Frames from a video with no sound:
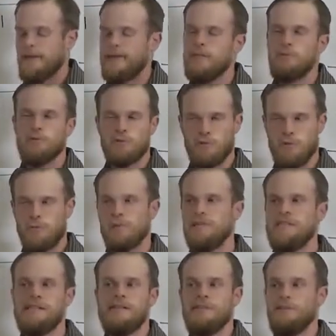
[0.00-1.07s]
Hebrew's
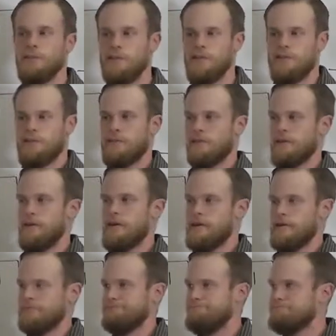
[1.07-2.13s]
replete with,
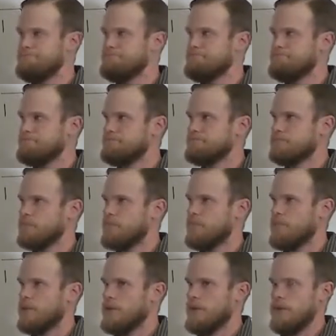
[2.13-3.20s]
the
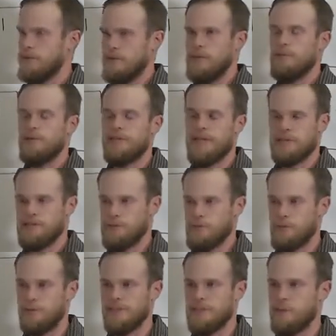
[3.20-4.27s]
Hebrew text is
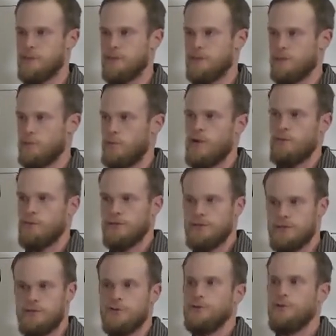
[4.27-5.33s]
replete with
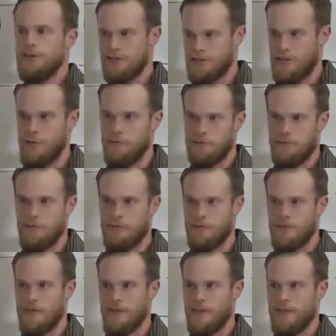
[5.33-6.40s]
references to itself.
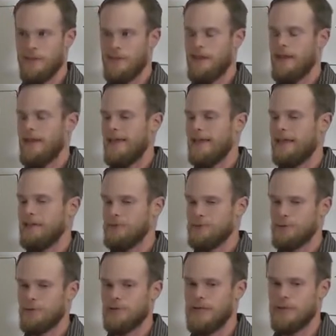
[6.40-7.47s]
And
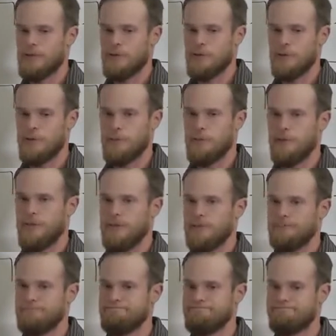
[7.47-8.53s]
so like the term
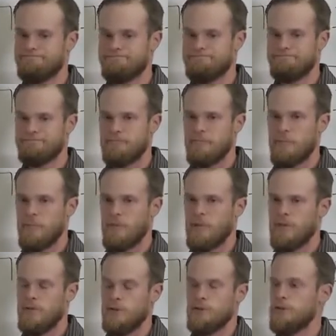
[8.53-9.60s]

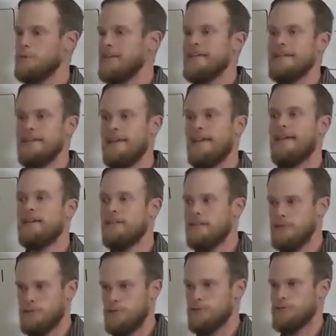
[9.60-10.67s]
hine
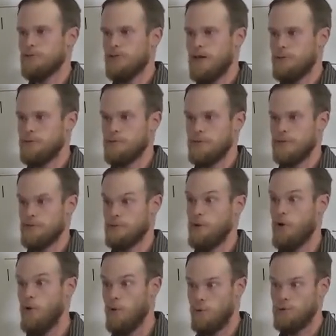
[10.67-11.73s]
is used a lot, which means
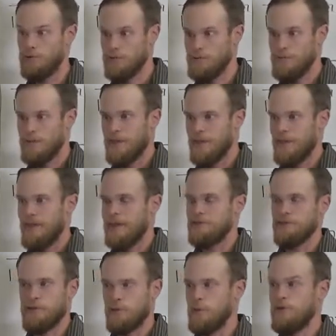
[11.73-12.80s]
behold.
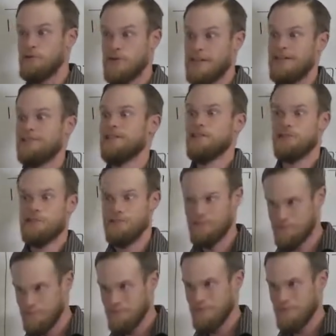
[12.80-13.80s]
It's another way of saying listen.